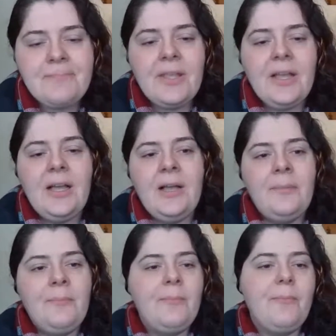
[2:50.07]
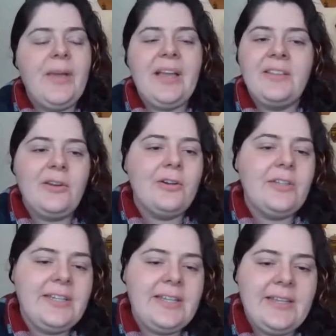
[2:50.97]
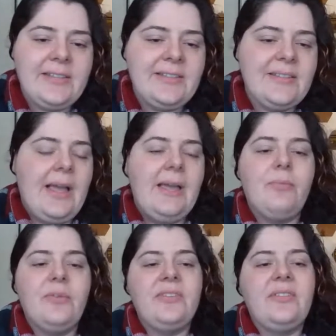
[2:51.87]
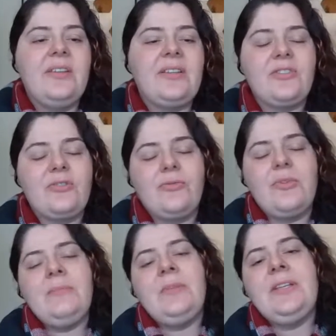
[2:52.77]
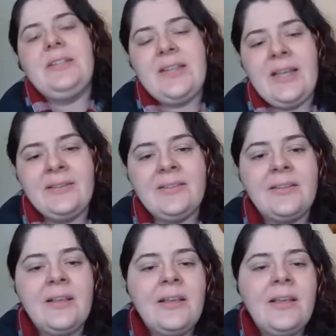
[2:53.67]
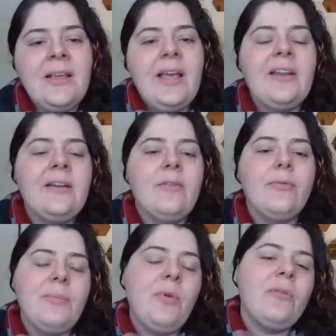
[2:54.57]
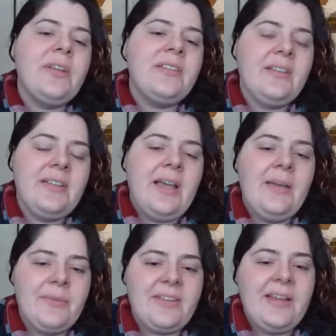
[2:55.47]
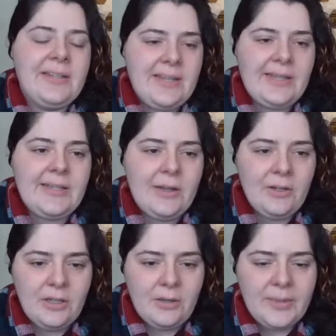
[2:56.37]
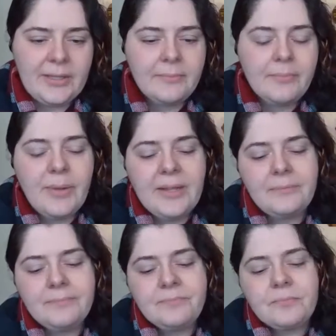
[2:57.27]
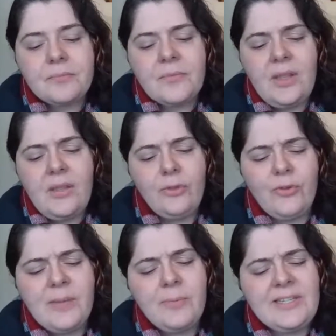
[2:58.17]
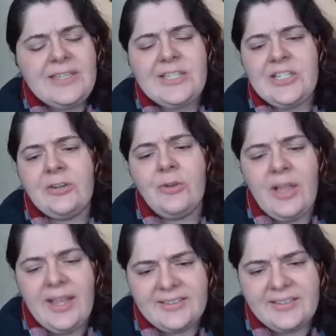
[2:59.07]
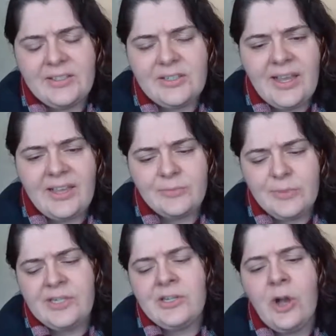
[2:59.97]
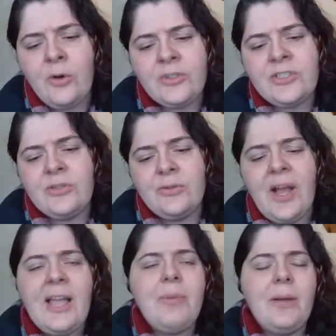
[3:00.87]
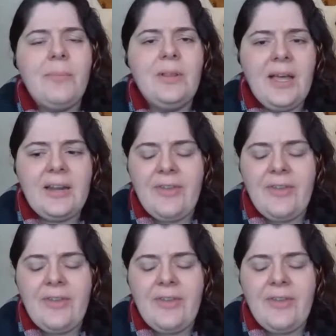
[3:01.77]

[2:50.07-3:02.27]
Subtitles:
Back in the early days, the hype was extremely intense, and more recently, the hype has kind of died down a little bit. But 3D printing in general has been known to hype up a lot of